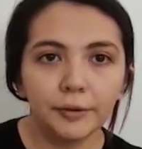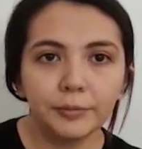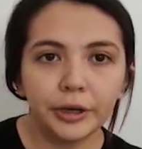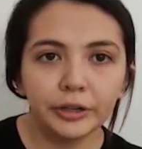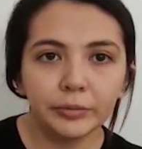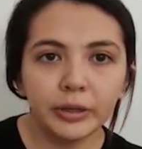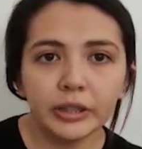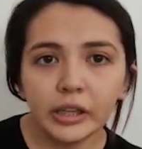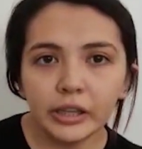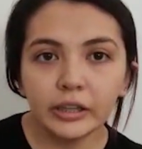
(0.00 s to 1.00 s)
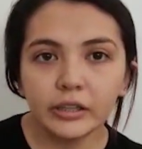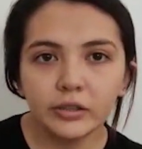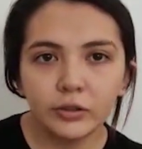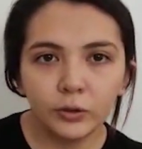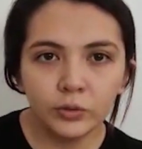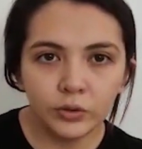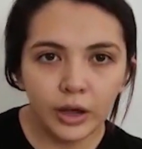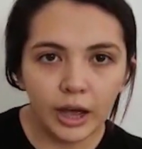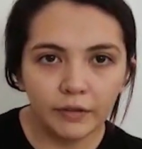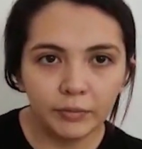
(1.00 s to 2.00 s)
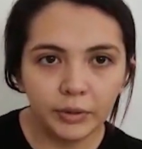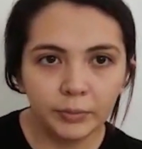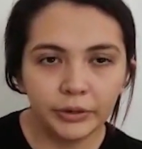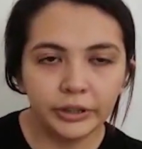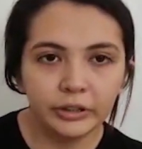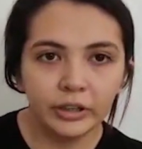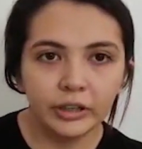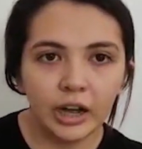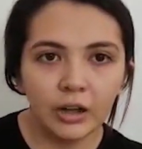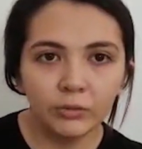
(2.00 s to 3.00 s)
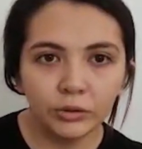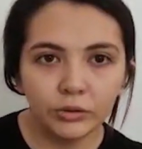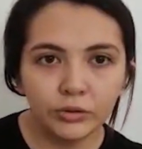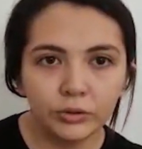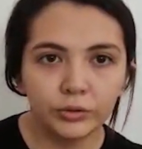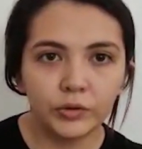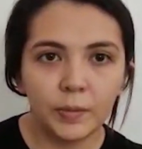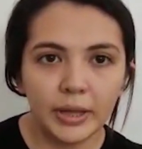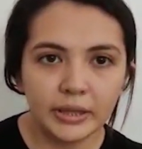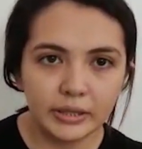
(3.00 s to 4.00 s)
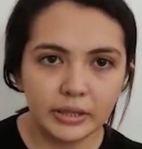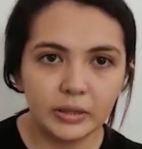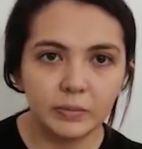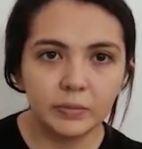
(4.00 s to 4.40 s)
Preromantic is thought to have prepared the ground to Romanticism